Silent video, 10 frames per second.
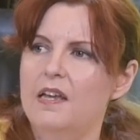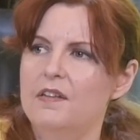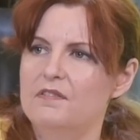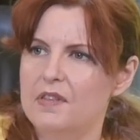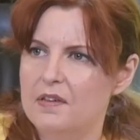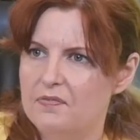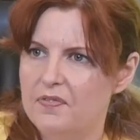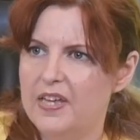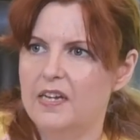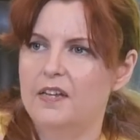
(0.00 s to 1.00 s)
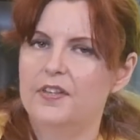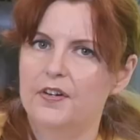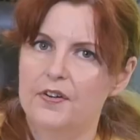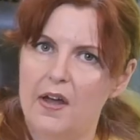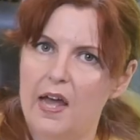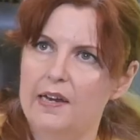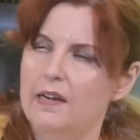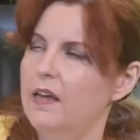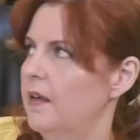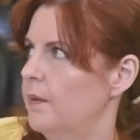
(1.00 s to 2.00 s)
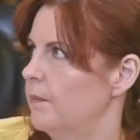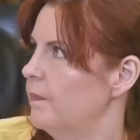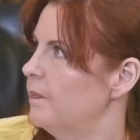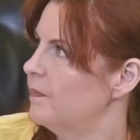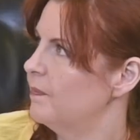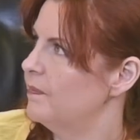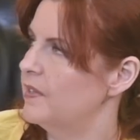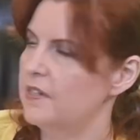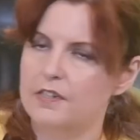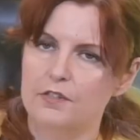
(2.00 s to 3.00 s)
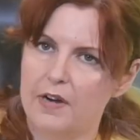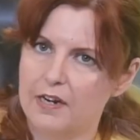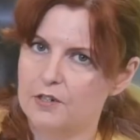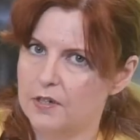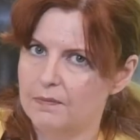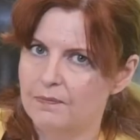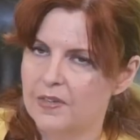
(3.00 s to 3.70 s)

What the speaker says: so they fit and they're not a distraction.